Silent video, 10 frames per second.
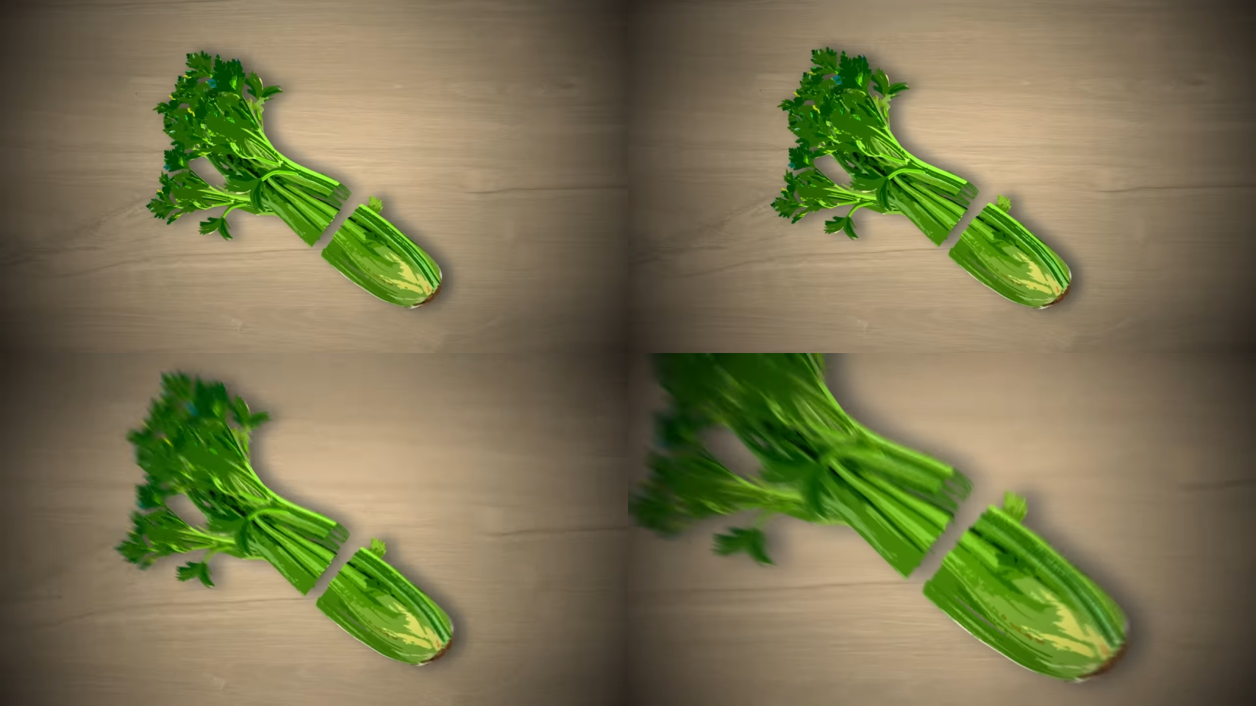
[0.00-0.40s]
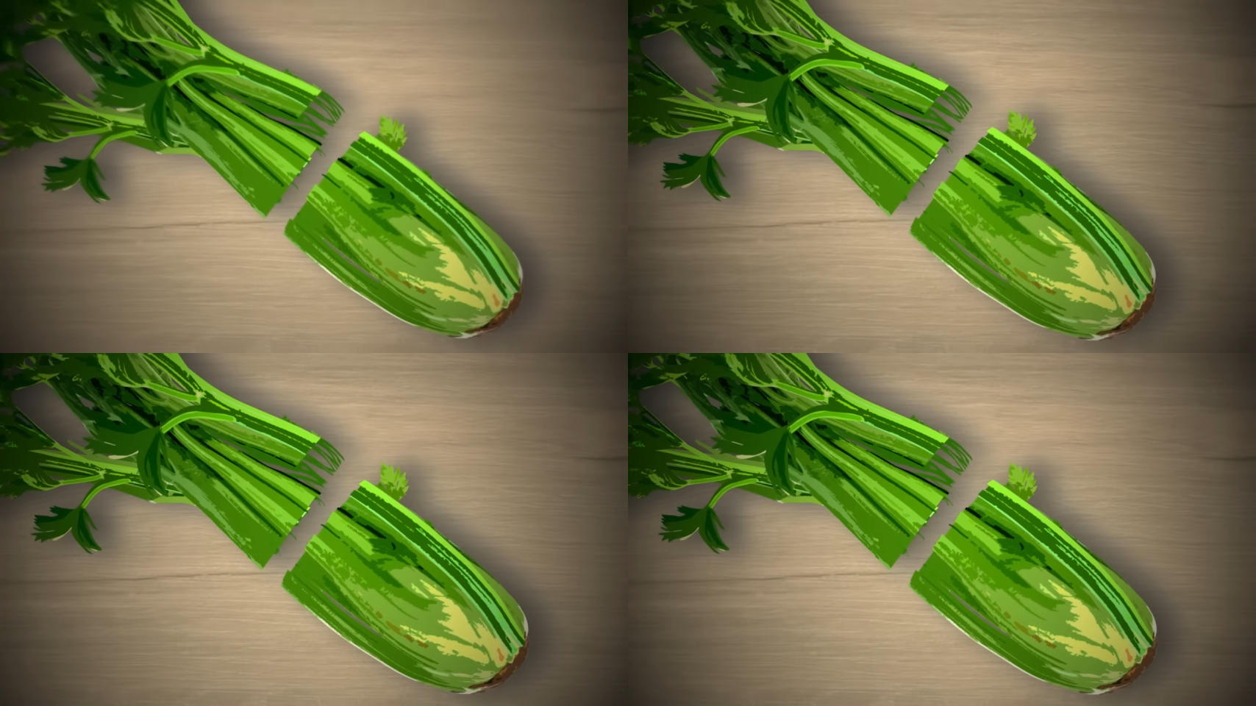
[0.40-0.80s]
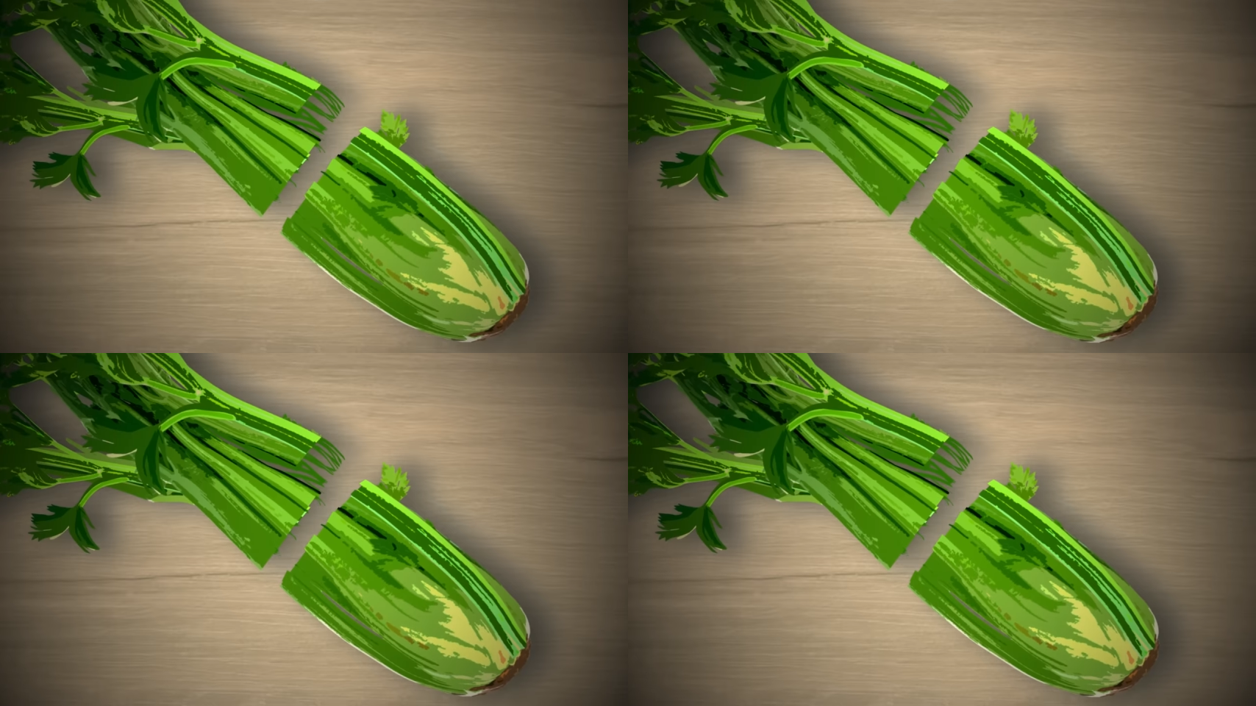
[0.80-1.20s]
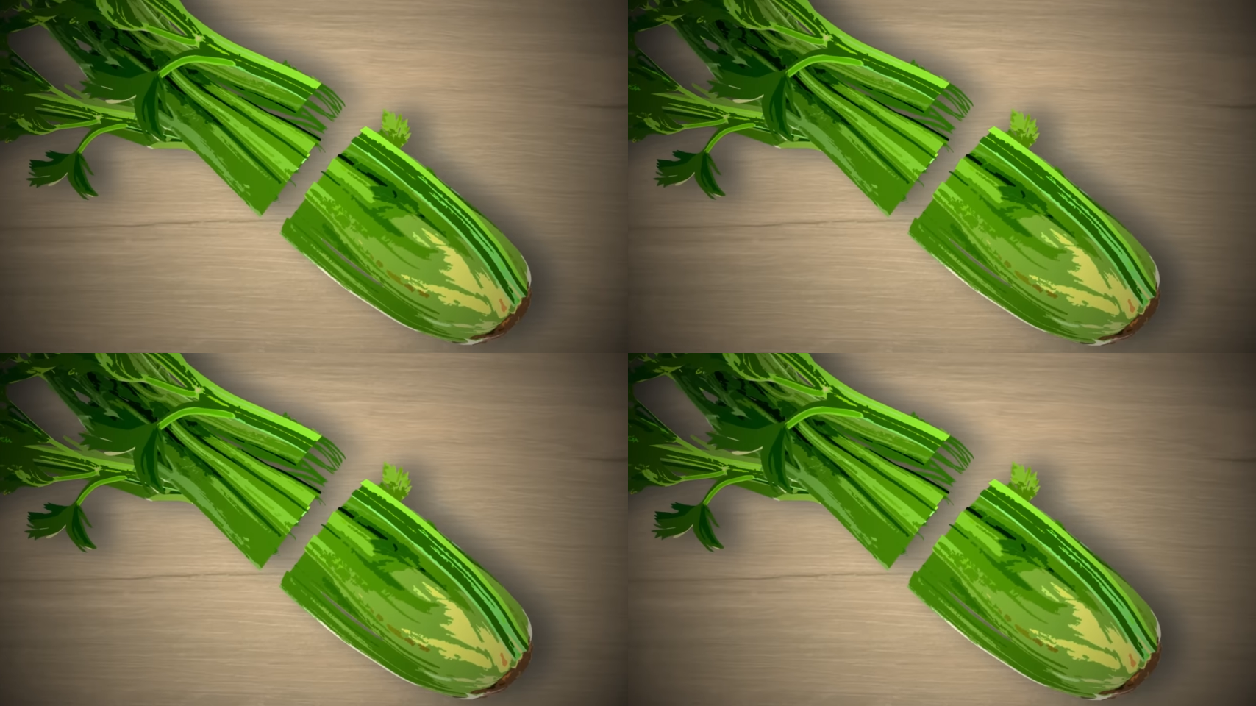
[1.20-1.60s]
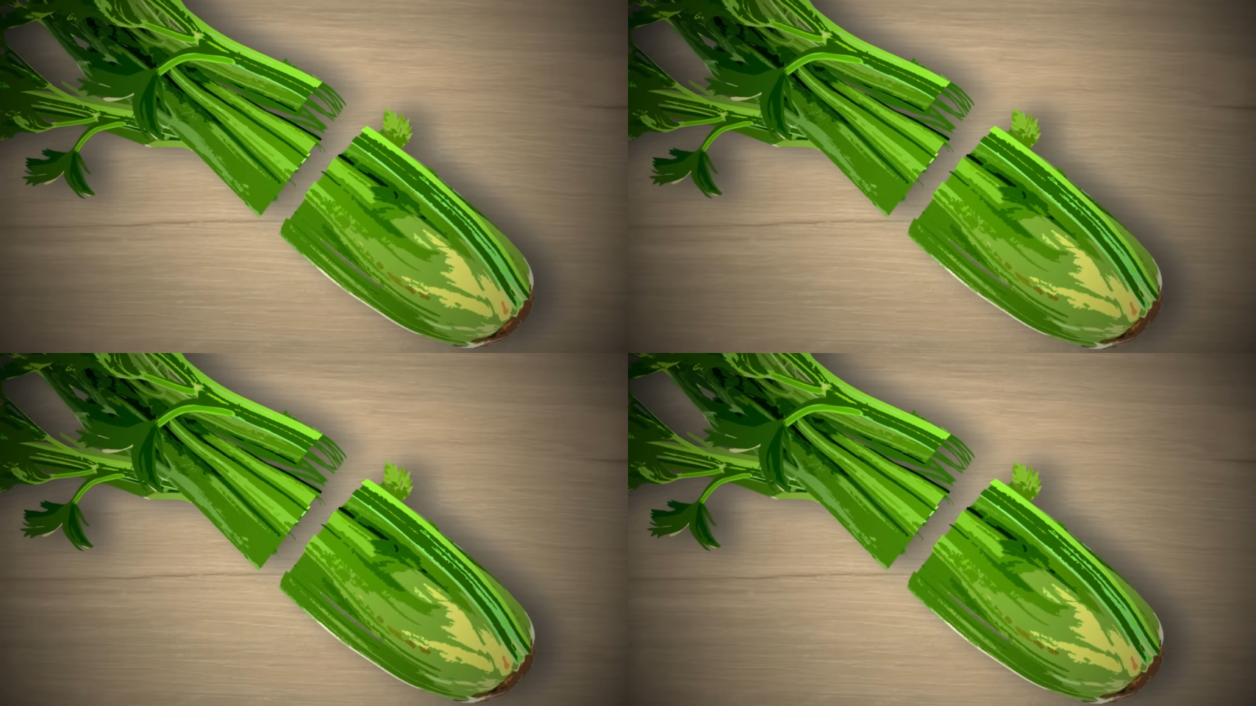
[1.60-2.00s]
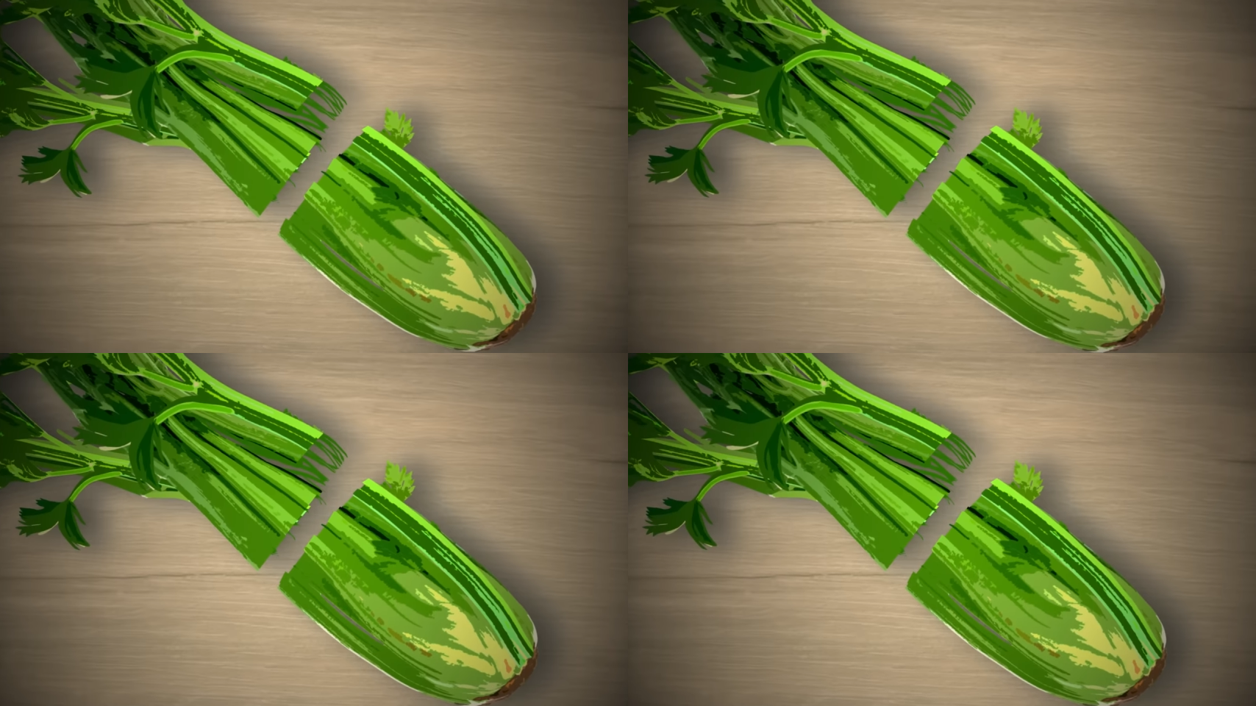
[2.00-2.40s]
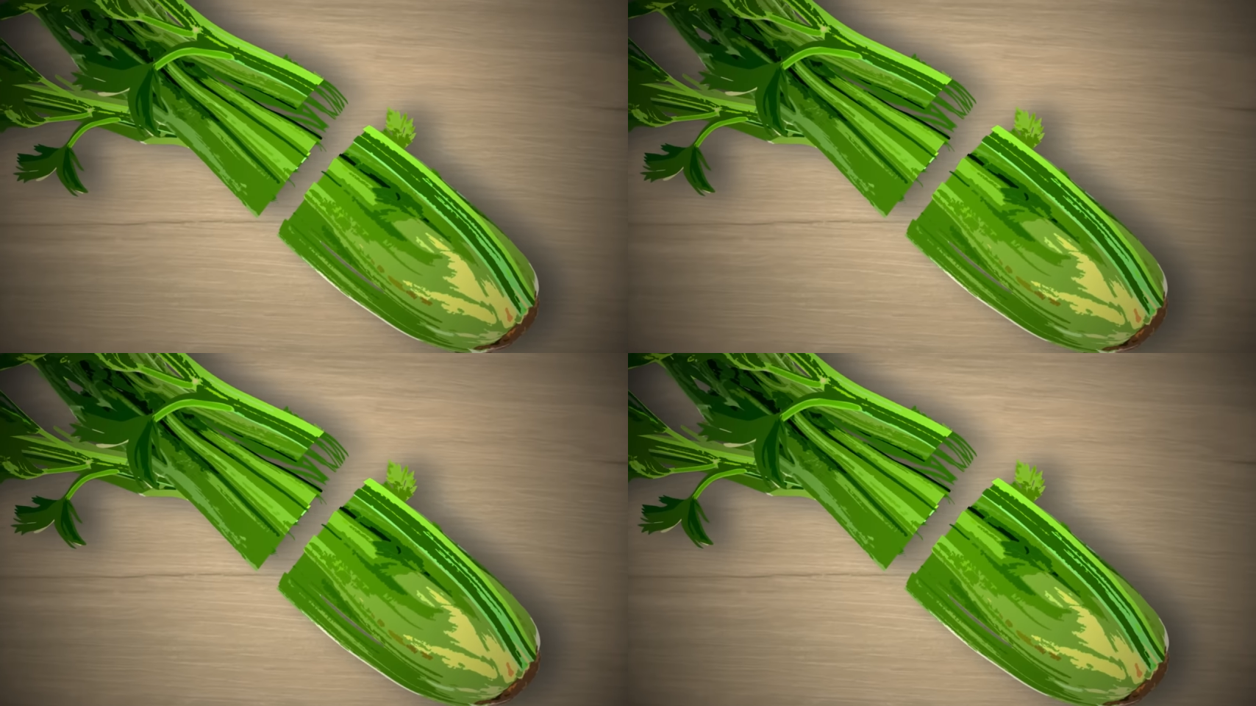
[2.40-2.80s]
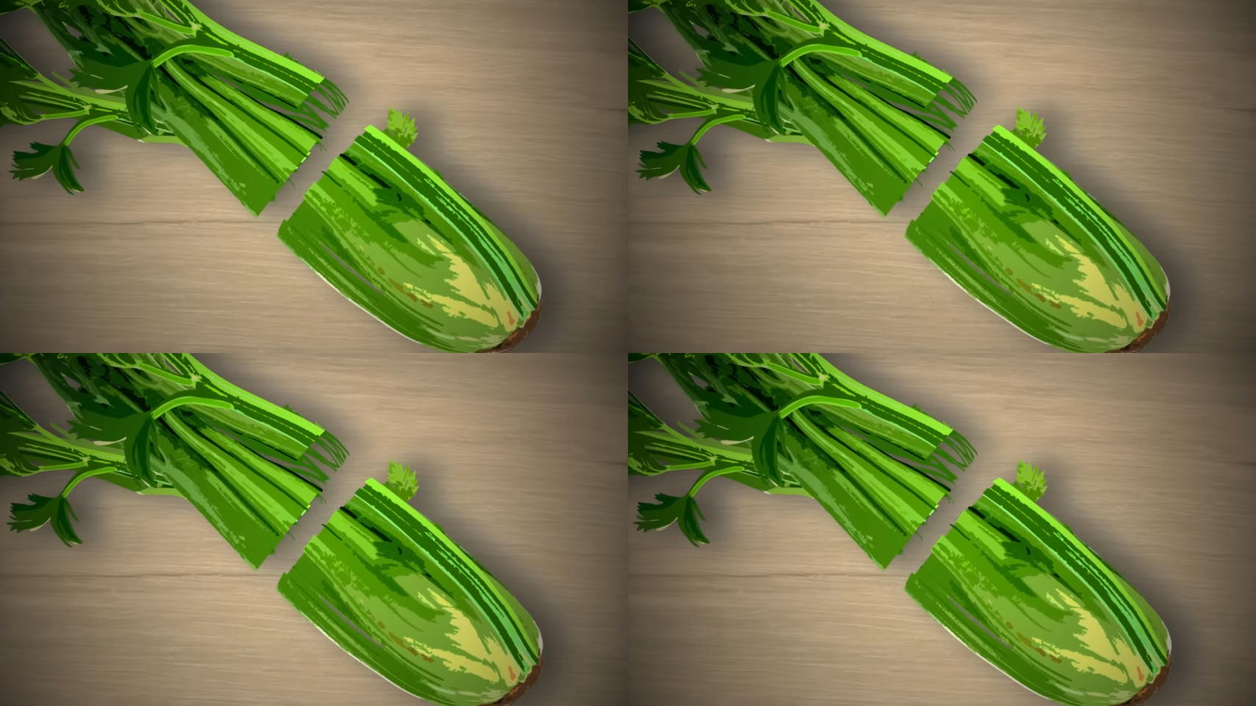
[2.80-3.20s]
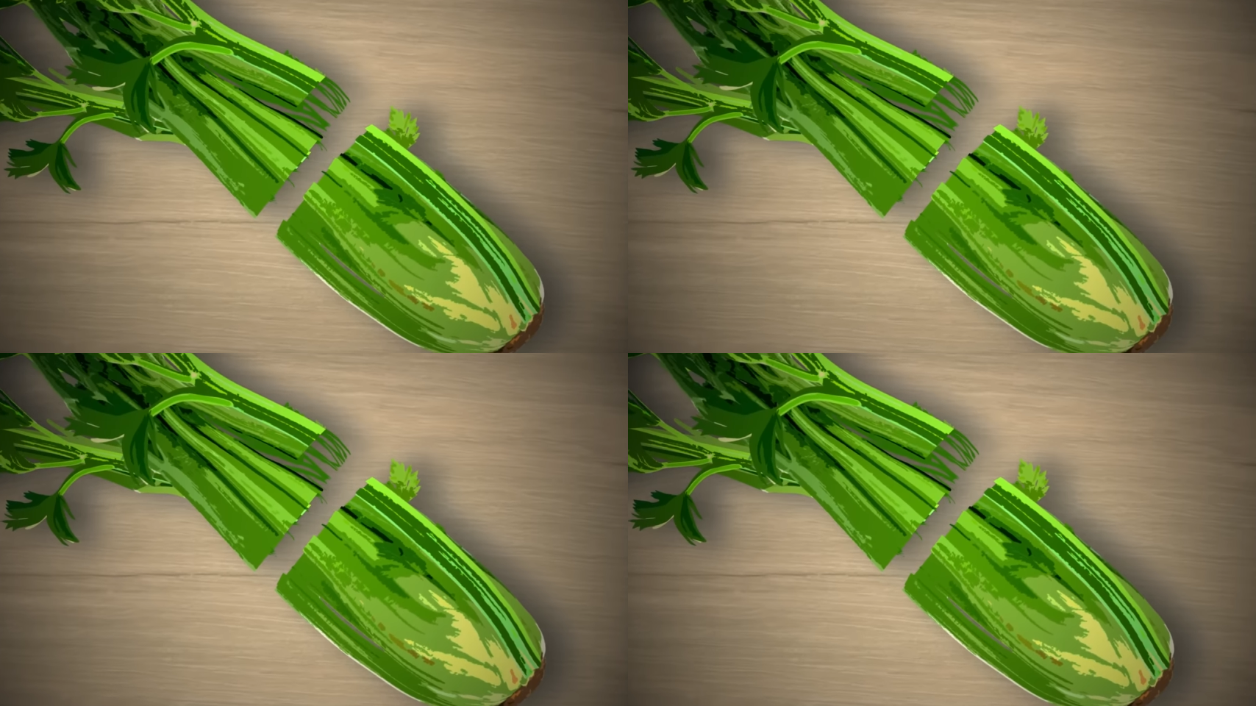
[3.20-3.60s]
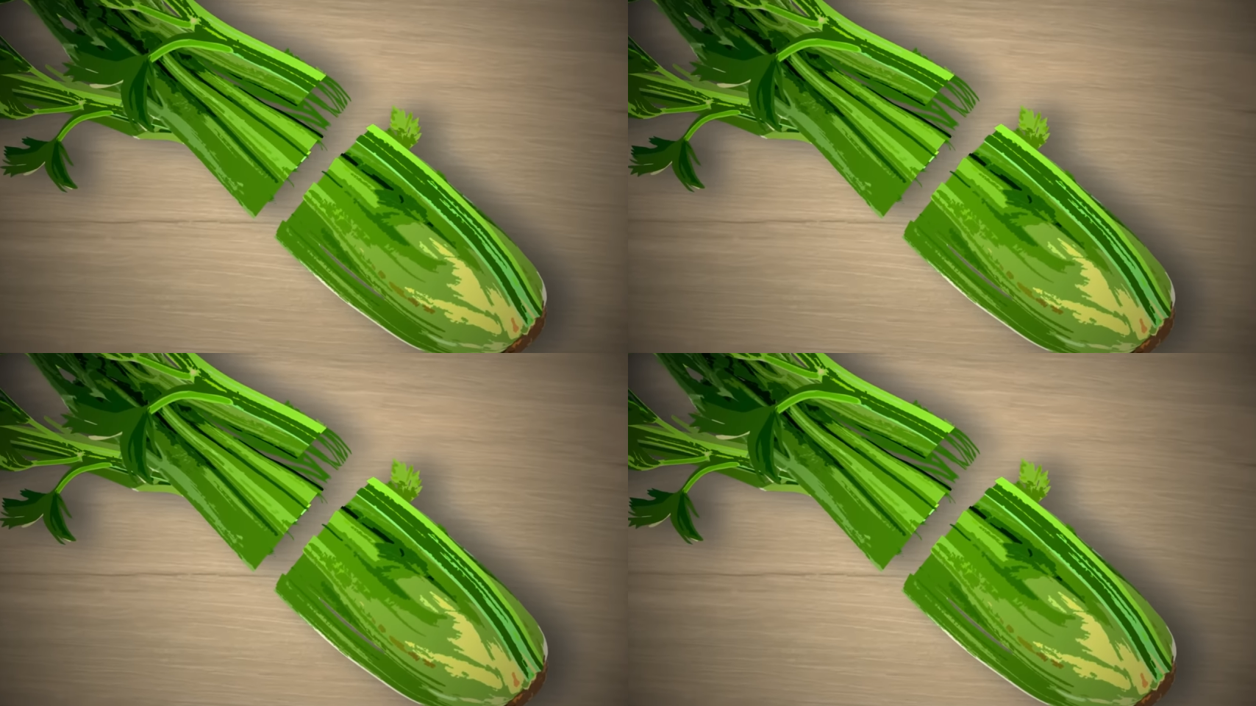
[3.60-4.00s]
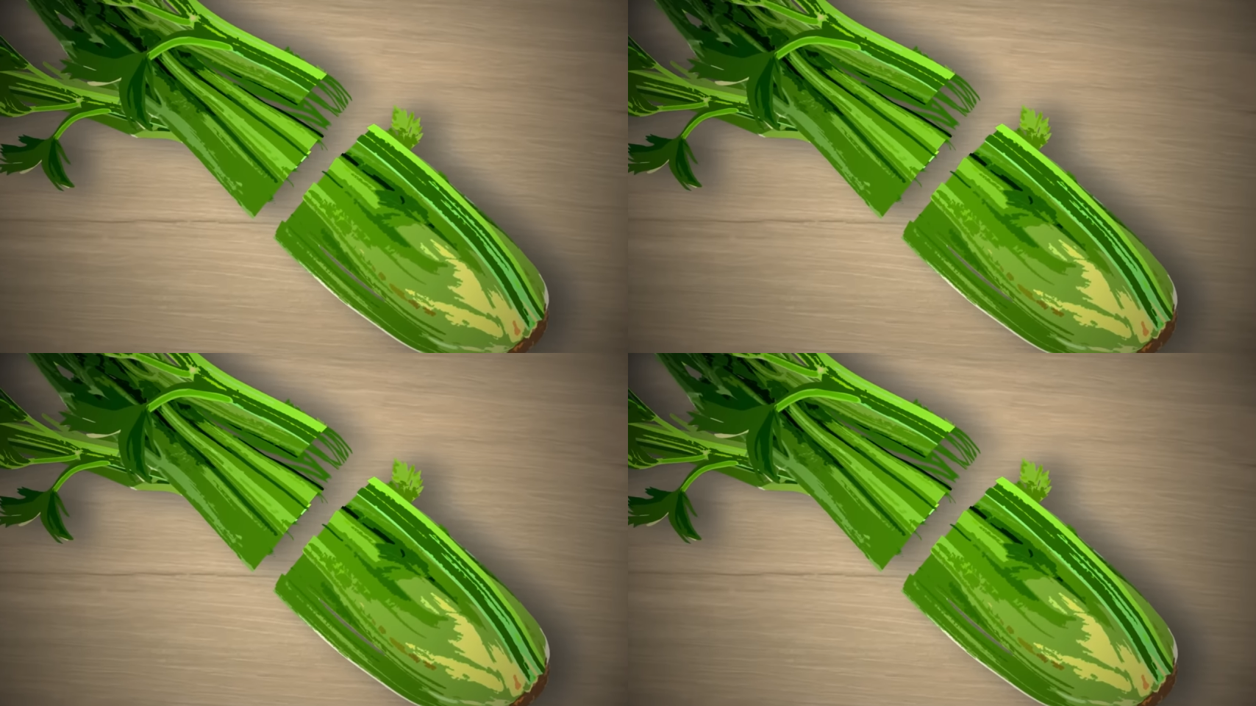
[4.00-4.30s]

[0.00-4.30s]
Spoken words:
Nobody's mouth can be seen.